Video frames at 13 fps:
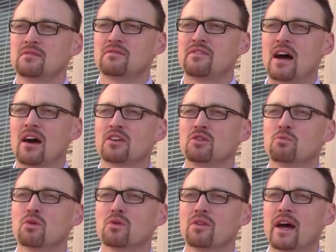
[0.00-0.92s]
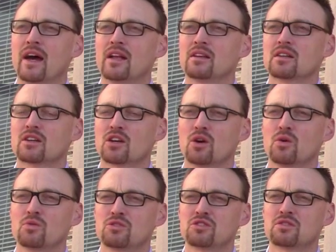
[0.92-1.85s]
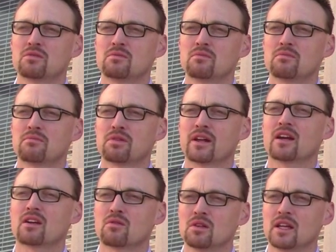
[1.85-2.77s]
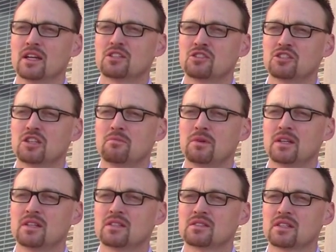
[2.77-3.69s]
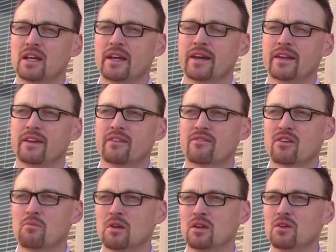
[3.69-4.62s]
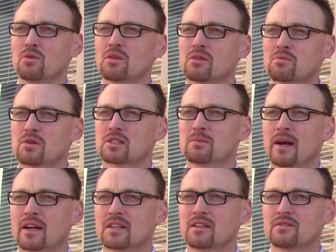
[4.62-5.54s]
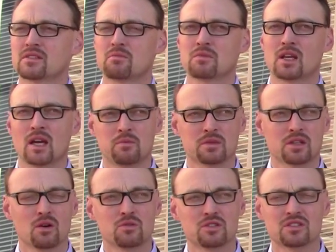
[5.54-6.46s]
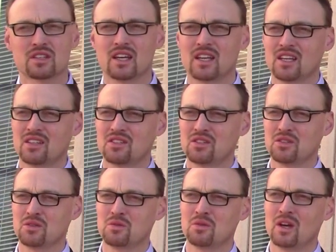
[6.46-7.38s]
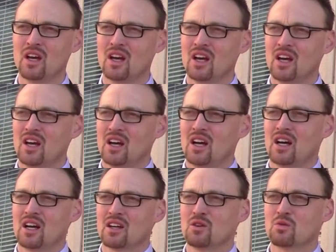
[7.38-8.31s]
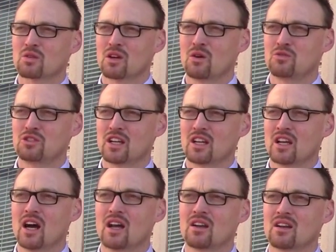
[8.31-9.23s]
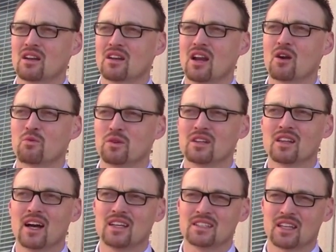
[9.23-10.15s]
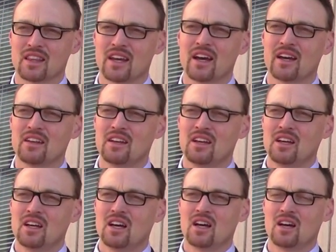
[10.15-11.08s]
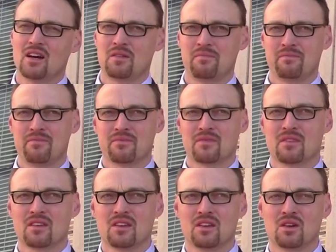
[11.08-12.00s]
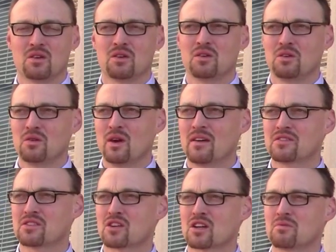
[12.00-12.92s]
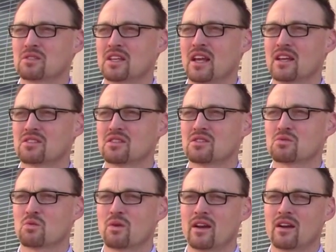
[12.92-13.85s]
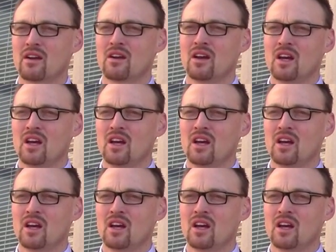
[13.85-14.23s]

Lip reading: valuable that coach-player relationship is. And from a youth perspective, sometimes coaches get into youth coaching not realizing that. You have circumstances where,